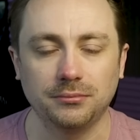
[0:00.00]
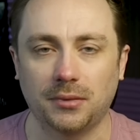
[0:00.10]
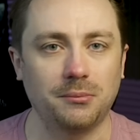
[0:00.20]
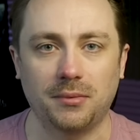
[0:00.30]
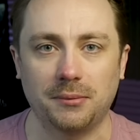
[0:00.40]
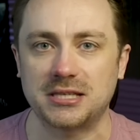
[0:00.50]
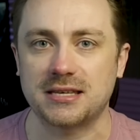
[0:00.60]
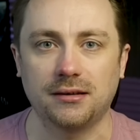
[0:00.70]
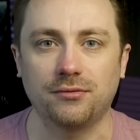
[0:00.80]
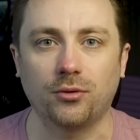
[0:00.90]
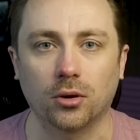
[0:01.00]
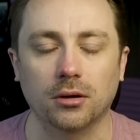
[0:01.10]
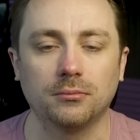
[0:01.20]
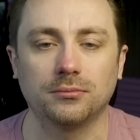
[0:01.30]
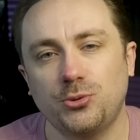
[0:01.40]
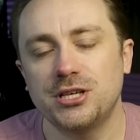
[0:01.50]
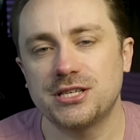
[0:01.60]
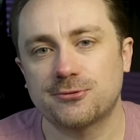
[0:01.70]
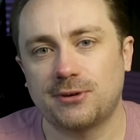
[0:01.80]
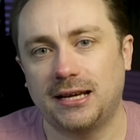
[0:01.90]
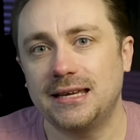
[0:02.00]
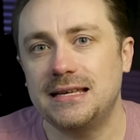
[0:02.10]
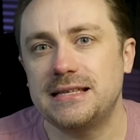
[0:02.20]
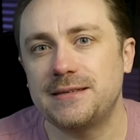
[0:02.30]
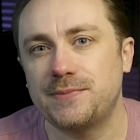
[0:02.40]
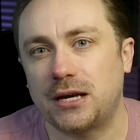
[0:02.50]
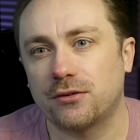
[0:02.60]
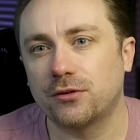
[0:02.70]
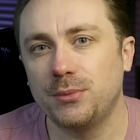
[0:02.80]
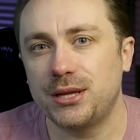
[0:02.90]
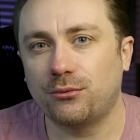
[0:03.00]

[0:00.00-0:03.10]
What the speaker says: I'm excited for. So where does this rank? Is this better for me